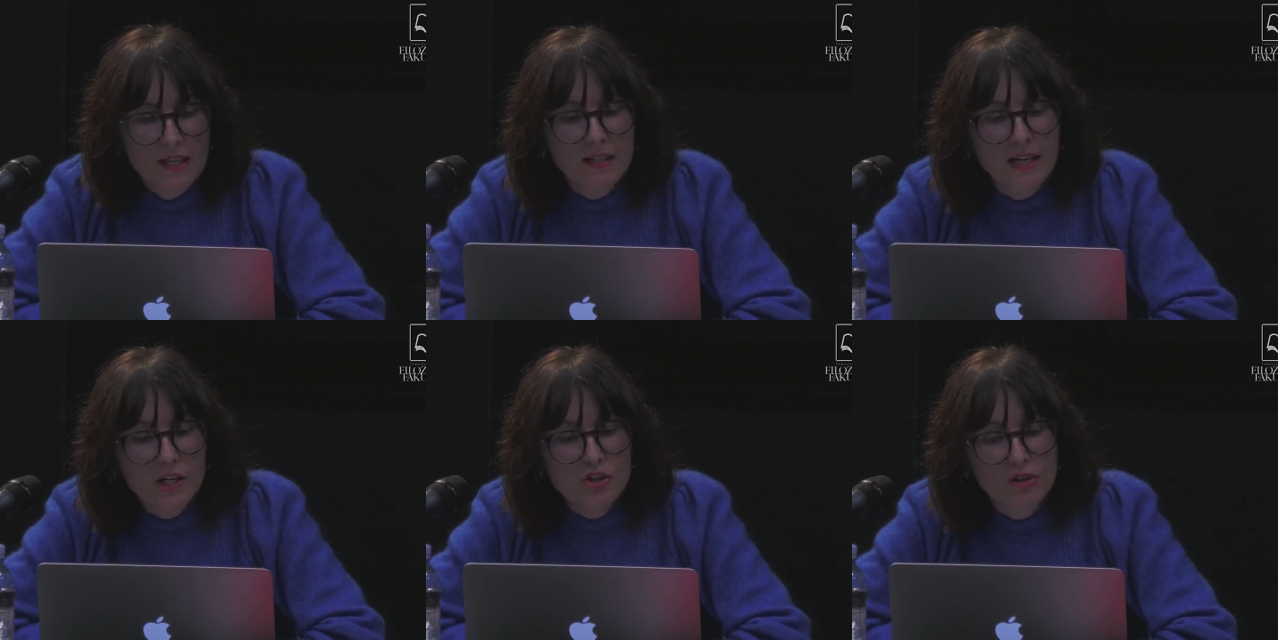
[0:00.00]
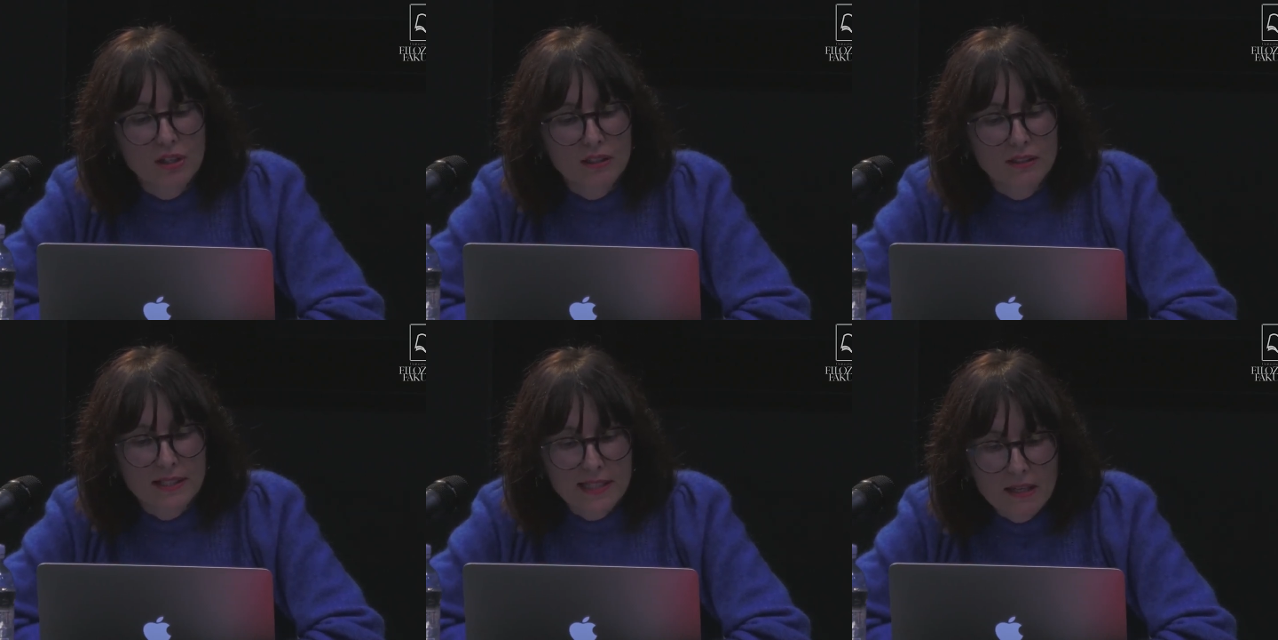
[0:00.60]
the natural
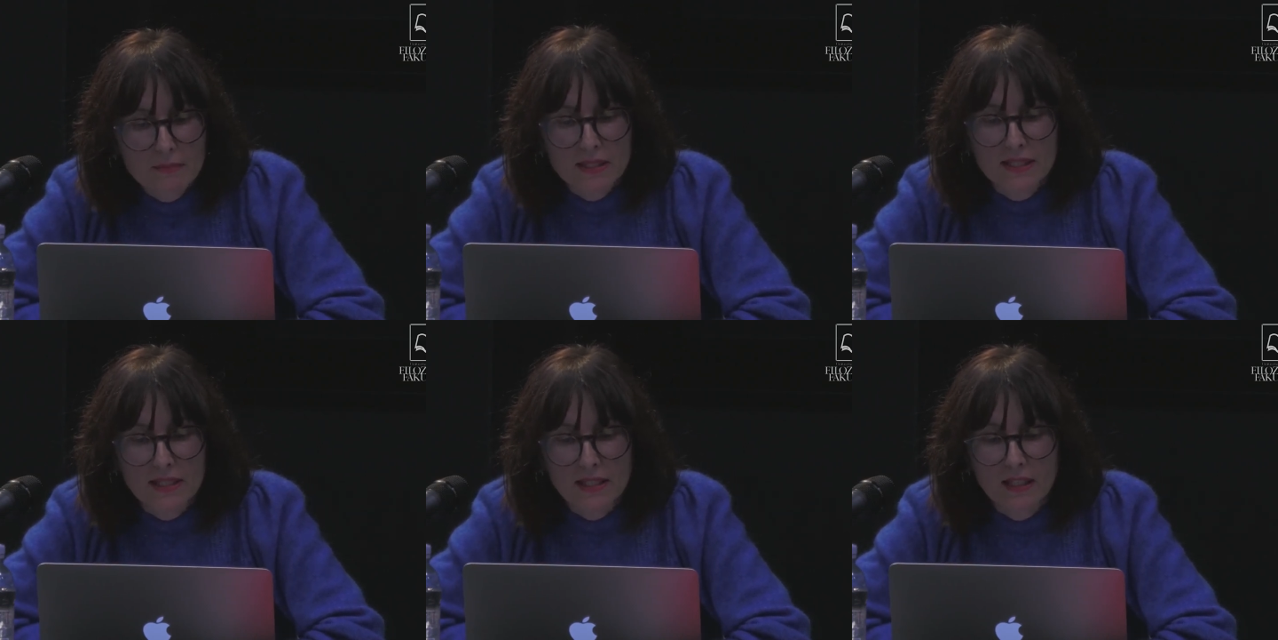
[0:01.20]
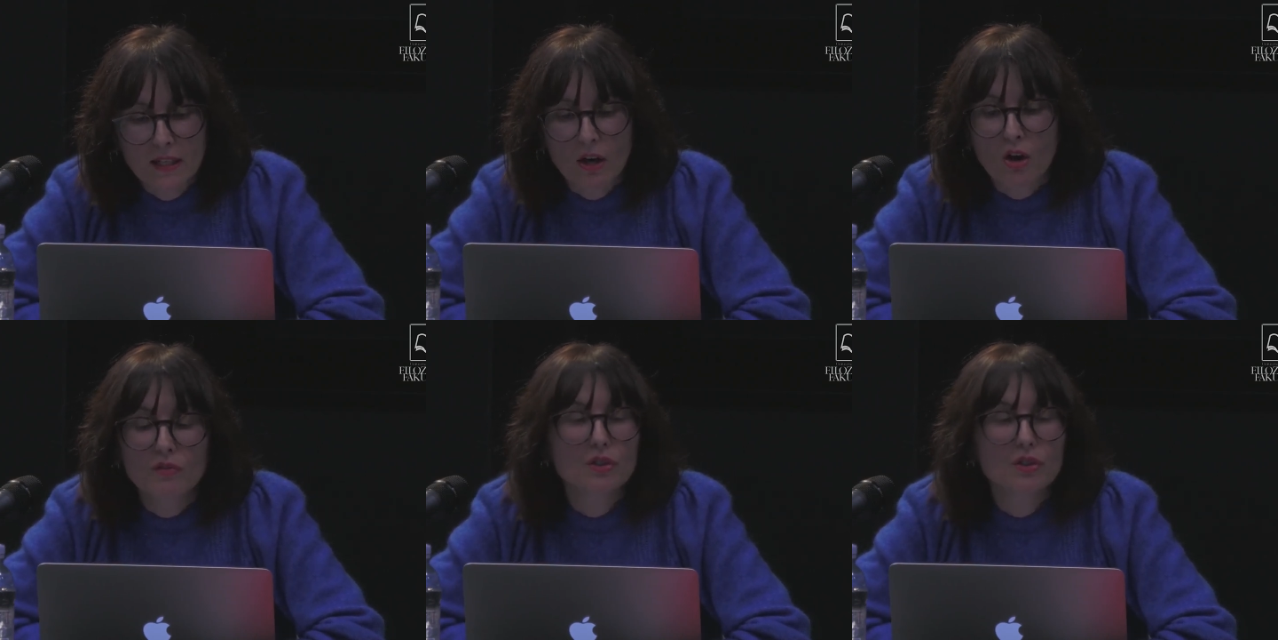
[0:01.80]
determinacy of